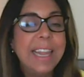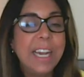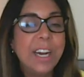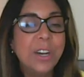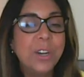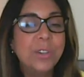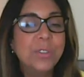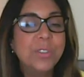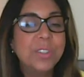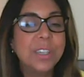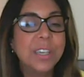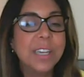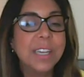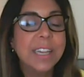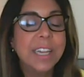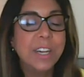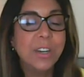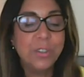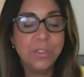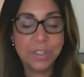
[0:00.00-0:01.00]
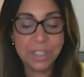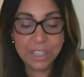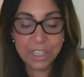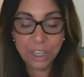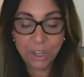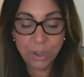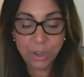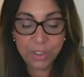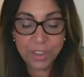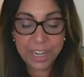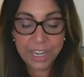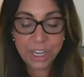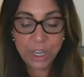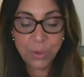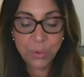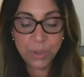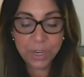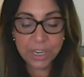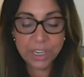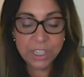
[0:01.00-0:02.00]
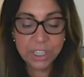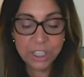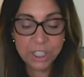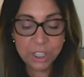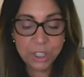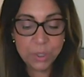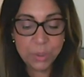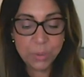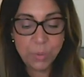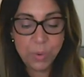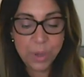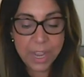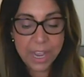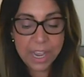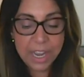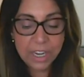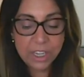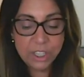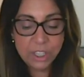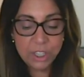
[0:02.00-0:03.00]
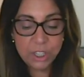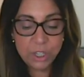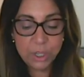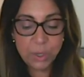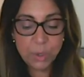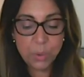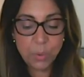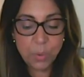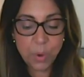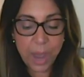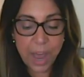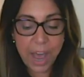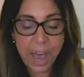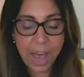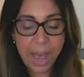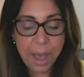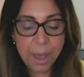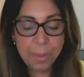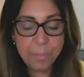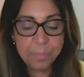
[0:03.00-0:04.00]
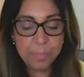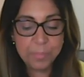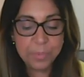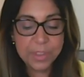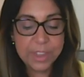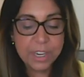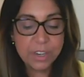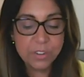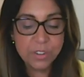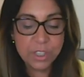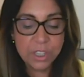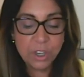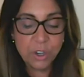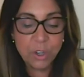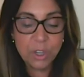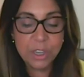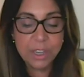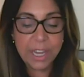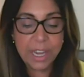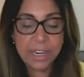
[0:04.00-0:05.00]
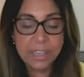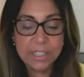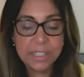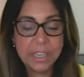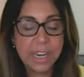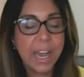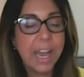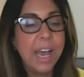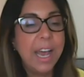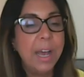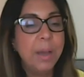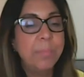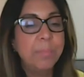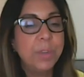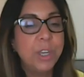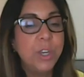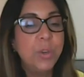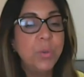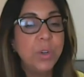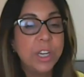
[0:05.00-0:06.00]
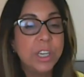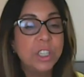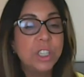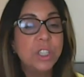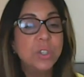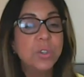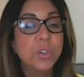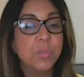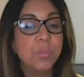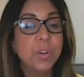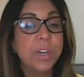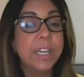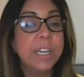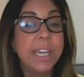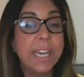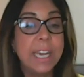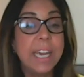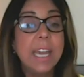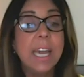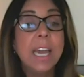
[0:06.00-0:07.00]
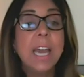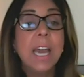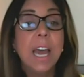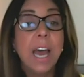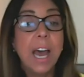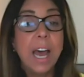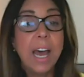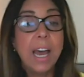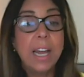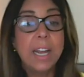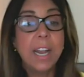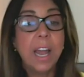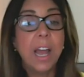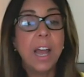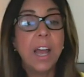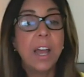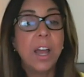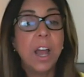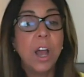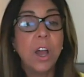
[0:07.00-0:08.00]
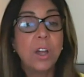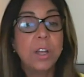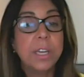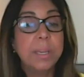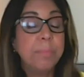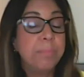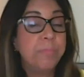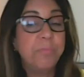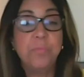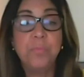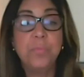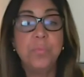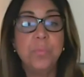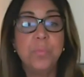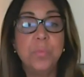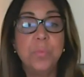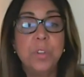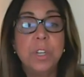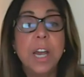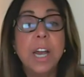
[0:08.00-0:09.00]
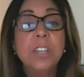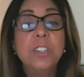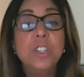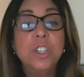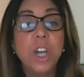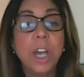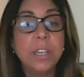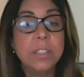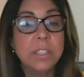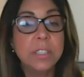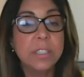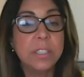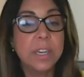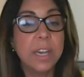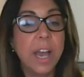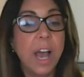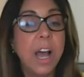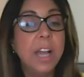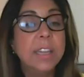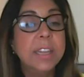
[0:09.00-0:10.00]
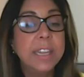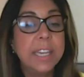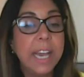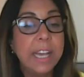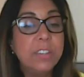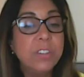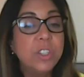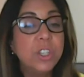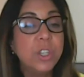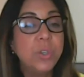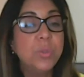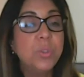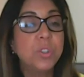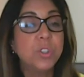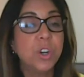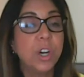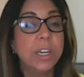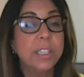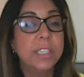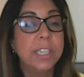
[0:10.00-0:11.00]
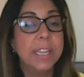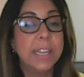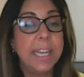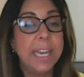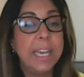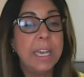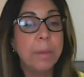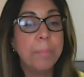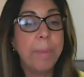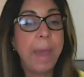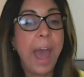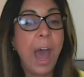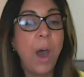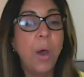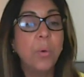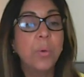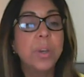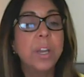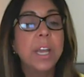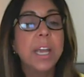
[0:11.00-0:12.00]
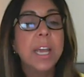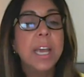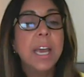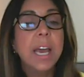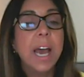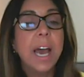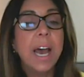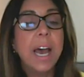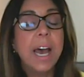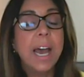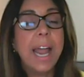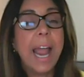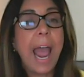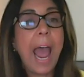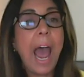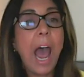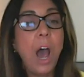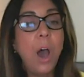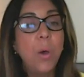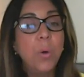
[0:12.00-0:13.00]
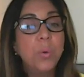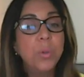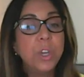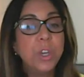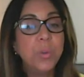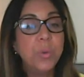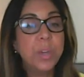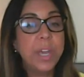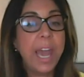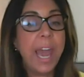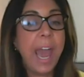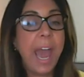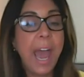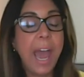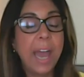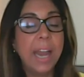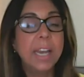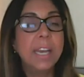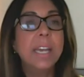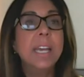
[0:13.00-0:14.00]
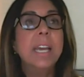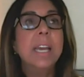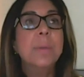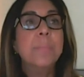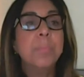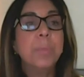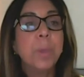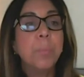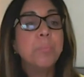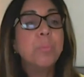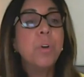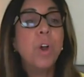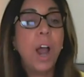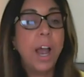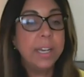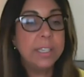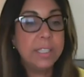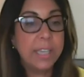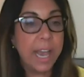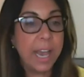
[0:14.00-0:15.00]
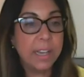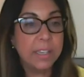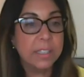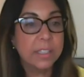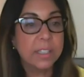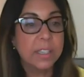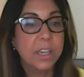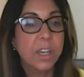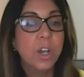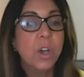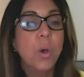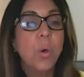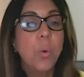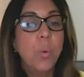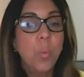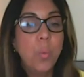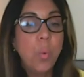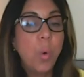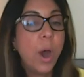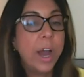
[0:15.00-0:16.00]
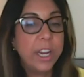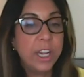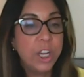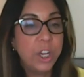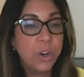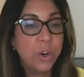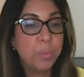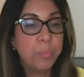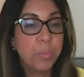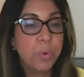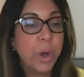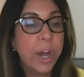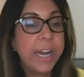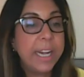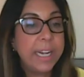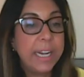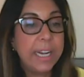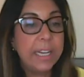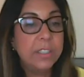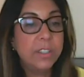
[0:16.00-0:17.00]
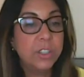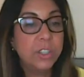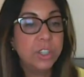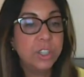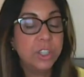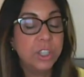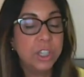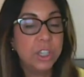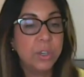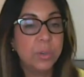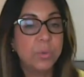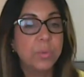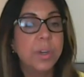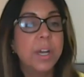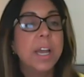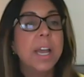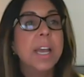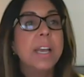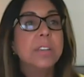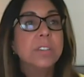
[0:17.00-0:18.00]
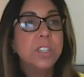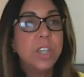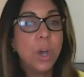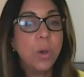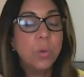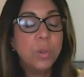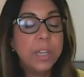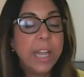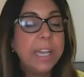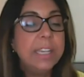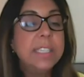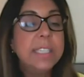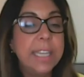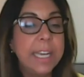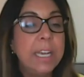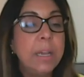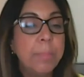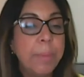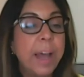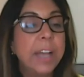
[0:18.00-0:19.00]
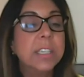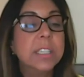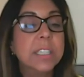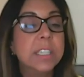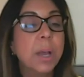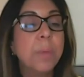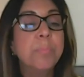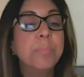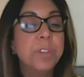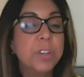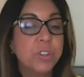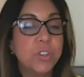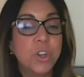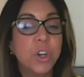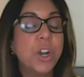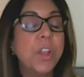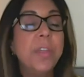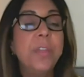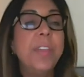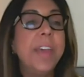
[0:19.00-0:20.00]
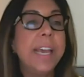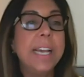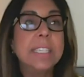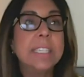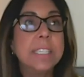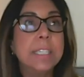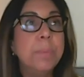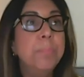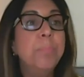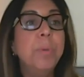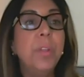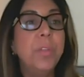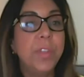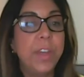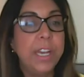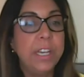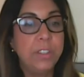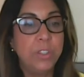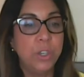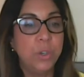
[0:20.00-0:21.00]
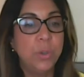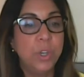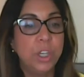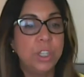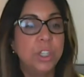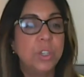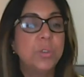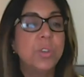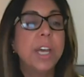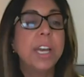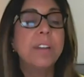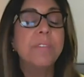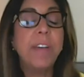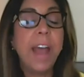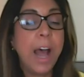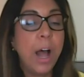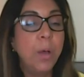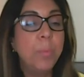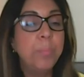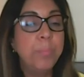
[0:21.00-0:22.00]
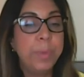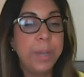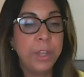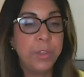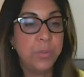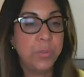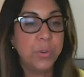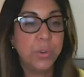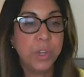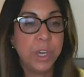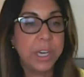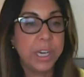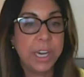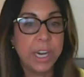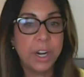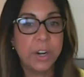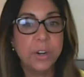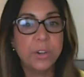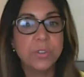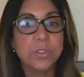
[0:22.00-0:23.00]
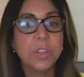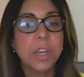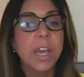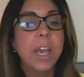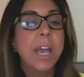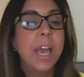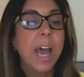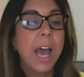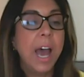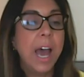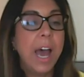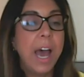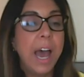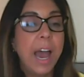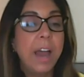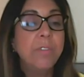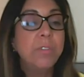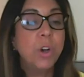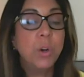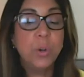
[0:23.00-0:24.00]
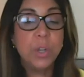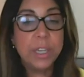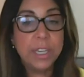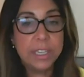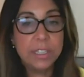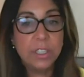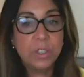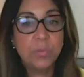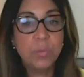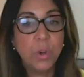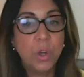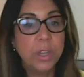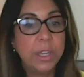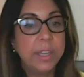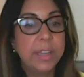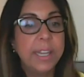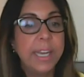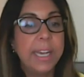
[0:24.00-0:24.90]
there's there's little that you can do to um, there's little that um, you can do to really uh, adjust unless you start to think about uh, how you can process what your brain needs to do. So let's think about some certain things, simple things you can do that have helped me through the years. Uh, I wrote a list of all the